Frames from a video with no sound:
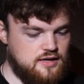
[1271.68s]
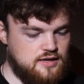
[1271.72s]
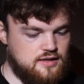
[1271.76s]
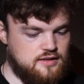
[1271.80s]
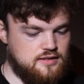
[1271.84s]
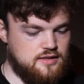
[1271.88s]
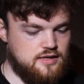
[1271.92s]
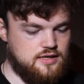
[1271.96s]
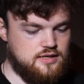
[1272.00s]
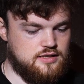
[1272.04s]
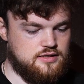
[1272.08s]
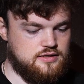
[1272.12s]

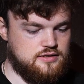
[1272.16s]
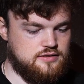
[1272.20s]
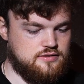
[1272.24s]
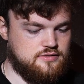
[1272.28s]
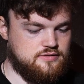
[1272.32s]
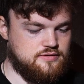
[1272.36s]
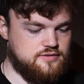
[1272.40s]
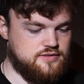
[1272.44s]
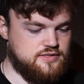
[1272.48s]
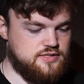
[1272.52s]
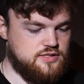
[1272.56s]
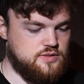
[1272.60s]
like
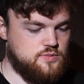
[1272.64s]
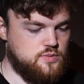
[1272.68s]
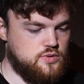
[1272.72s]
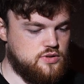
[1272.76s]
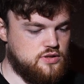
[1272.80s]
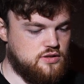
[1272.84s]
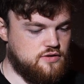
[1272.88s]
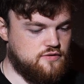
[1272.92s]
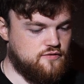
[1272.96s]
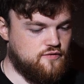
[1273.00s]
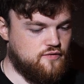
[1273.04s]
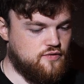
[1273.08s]

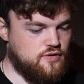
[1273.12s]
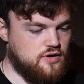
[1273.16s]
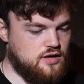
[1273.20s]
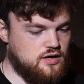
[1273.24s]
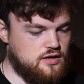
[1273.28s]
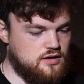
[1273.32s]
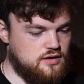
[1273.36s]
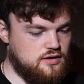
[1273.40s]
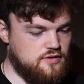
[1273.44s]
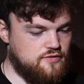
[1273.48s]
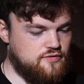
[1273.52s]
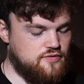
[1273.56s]
similar
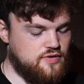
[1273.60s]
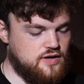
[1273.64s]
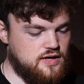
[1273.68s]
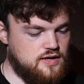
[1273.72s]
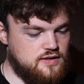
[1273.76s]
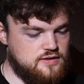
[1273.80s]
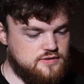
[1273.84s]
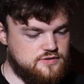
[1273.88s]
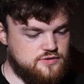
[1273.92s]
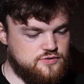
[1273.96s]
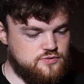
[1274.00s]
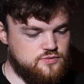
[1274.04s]

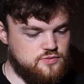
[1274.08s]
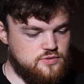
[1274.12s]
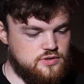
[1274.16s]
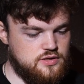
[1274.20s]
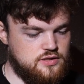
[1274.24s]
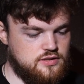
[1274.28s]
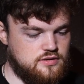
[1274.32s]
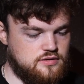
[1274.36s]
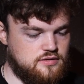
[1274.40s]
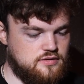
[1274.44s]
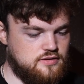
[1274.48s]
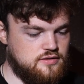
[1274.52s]
files
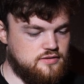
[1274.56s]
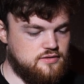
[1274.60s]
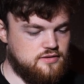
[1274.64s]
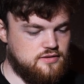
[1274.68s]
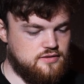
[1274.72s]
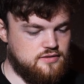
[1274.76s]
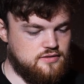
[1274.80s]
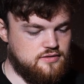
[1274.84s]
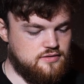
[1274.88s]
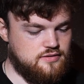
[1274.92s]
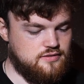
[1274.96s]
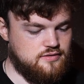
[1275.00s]

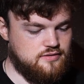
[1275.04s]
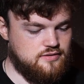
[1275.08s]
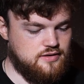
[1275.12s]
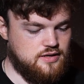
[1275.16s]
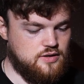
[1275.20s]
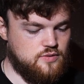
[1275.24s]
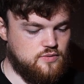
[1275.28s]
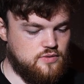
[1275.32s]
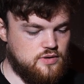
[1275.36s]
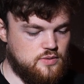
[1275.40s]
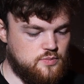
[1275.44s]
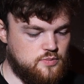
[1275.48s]
in
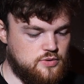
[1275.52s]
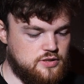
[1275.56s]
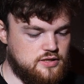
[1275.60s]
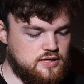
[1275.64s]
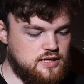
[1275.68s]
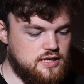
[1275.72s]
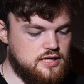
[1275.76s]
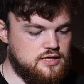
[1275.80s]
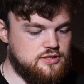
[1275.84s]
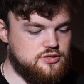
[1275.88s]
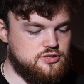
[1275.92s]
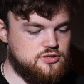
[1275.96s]
our
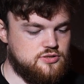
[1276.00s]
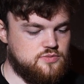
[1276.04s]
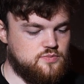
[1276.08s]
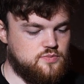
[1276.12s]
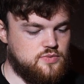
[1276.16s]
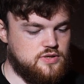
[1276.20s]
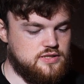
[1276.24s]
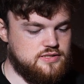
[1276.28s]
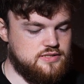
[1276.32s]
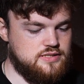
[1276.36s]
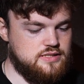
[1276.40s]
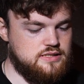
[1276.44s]
application,
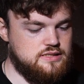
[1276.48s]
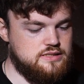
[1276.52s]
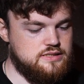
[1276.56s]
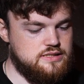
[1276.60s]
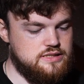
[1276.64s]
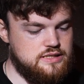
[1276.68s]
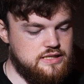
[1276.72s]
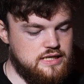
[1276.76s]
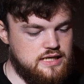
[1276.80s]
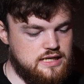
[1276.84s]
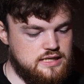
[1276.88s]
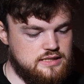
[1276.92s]
but in
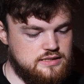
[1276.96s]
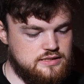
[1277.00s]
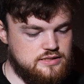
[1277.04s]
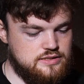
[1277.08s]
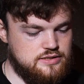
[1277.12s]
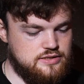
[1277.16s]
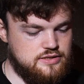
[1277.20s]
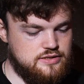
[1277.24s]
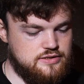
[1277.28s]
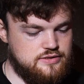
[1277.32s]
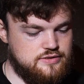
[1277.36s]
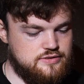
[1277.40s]
the end
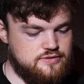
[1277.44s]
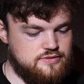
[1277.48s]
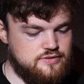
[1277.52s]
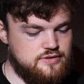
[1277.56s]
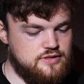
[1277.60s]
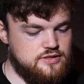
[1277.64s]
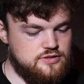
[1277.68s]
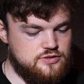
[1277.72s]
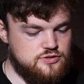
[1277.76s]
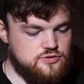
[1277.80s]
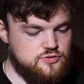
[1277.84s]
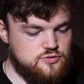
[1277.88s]
it
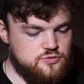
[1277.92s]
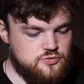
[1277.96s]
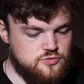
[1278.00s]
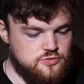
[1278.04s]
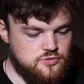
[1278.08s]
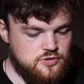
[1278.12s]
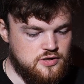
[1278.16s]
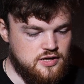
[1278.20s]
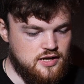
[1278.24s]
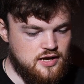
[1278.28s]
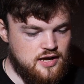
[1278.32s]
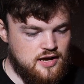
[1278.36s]
needs
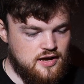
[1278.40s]
to